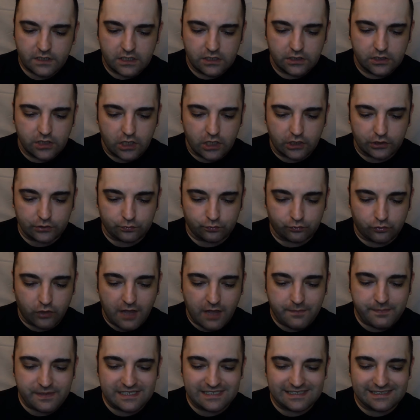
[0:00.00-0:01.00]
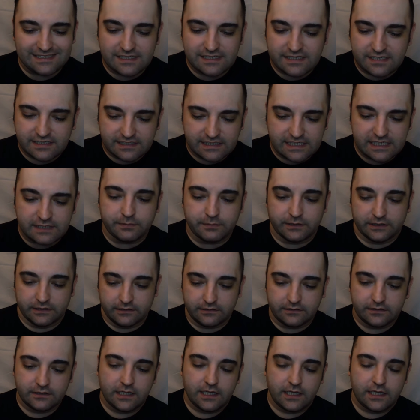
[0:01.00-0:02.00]
called Robin Steedman,
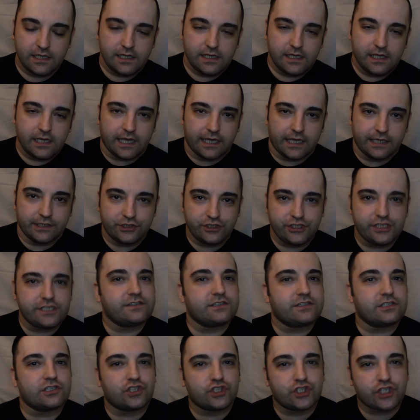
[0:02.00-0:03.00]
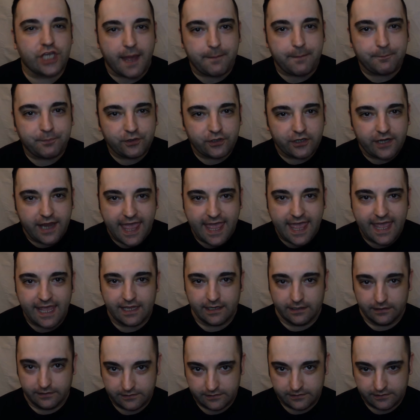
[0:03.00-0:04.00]
and she is the chapter
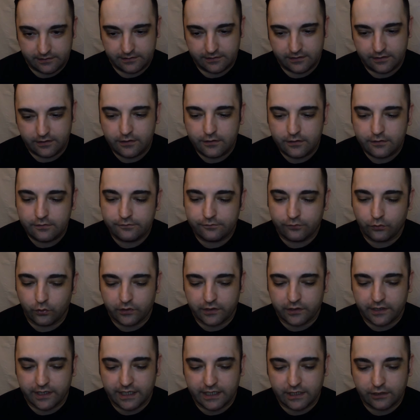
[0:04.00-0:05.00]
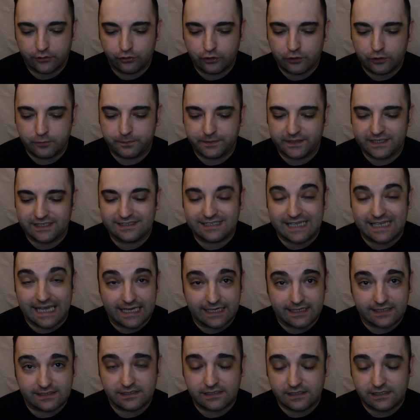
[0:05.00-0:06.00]
head for a group in
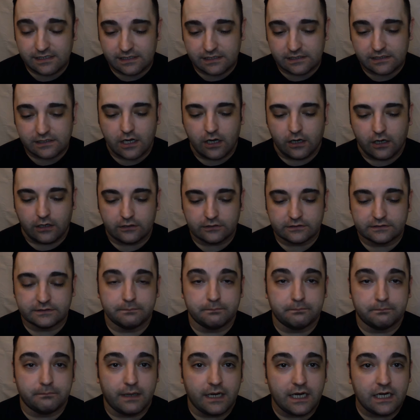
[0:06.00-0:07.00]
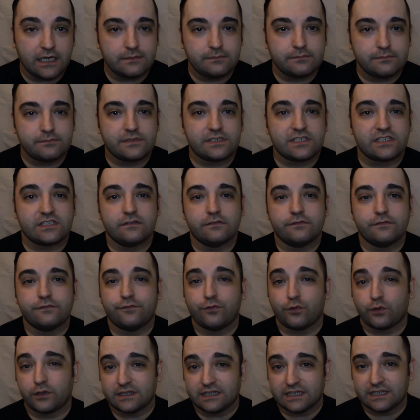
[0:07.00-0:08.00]
Tennessee called Moms
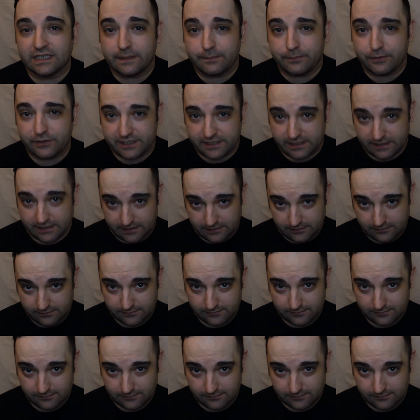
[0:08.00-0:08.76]
for Liberty.